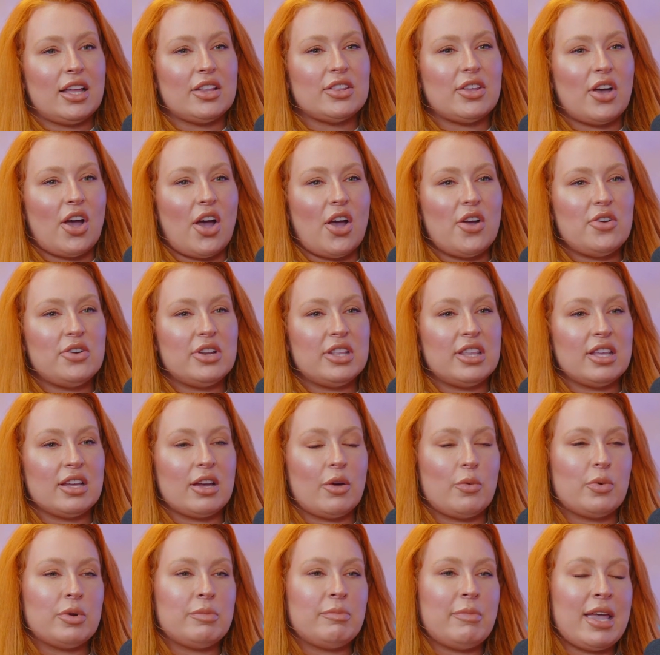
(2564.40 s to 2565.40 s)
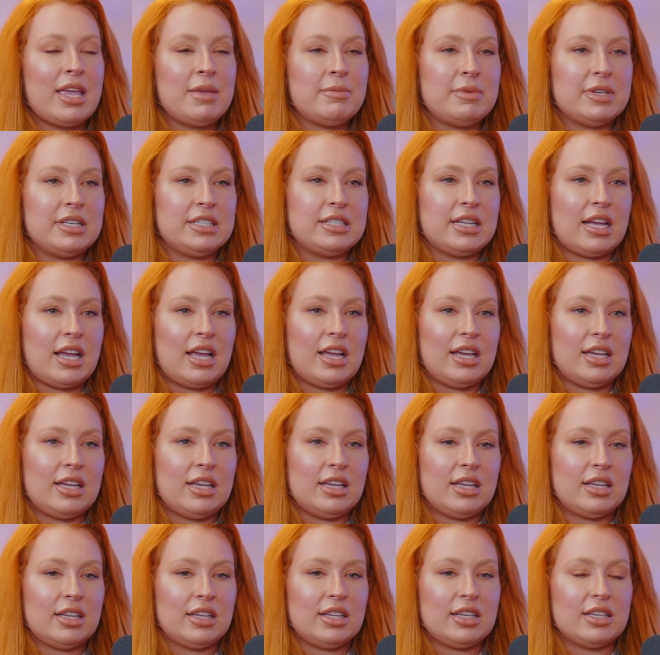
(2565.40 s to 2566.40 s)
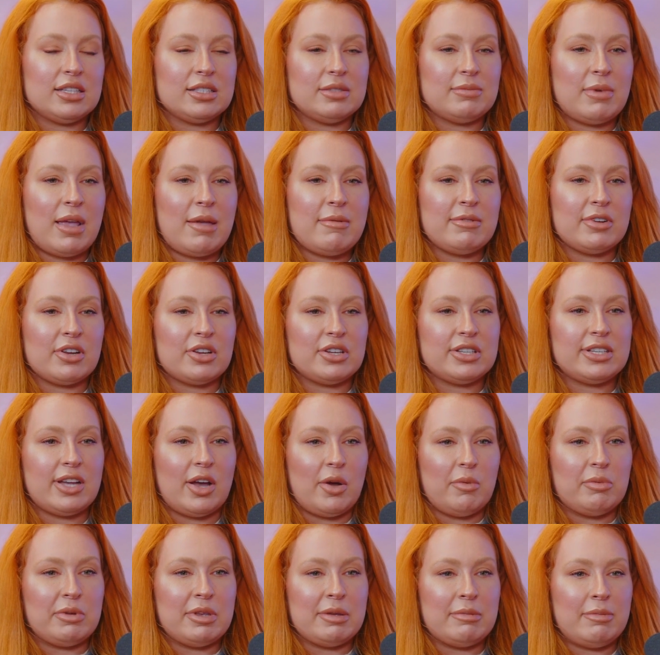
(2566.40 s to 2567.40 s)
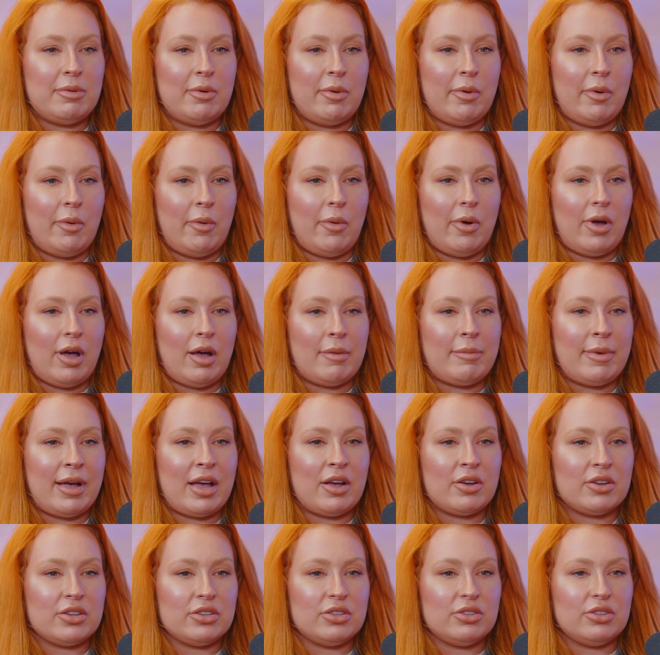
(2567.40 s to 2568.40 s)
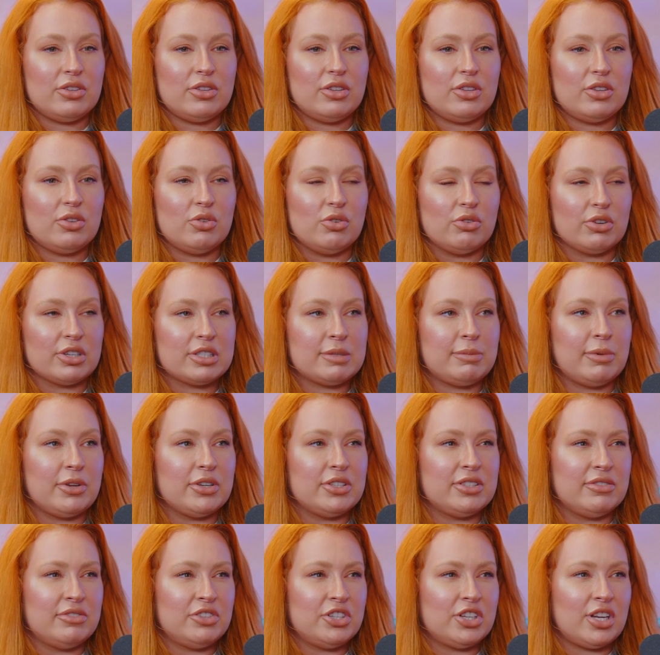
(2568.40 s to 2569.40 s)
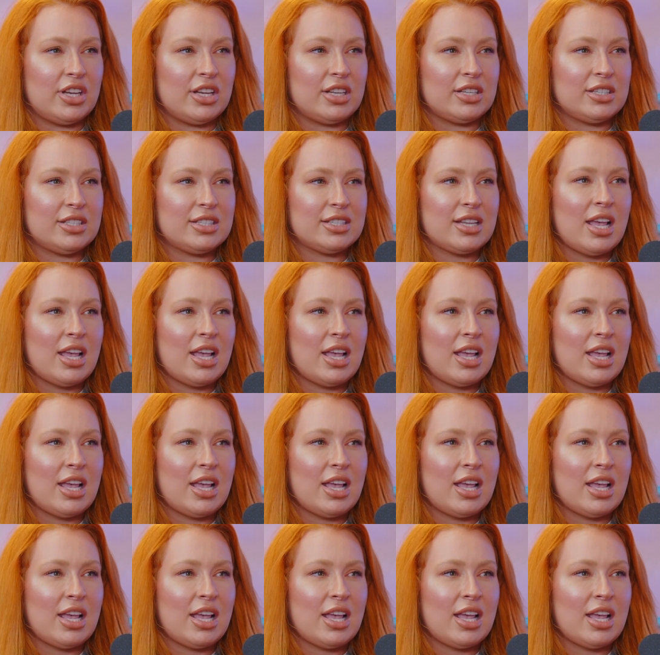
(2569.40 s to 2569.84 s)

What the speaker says: The only thing I would maybe say is maybe don't tell people about your explosive shits.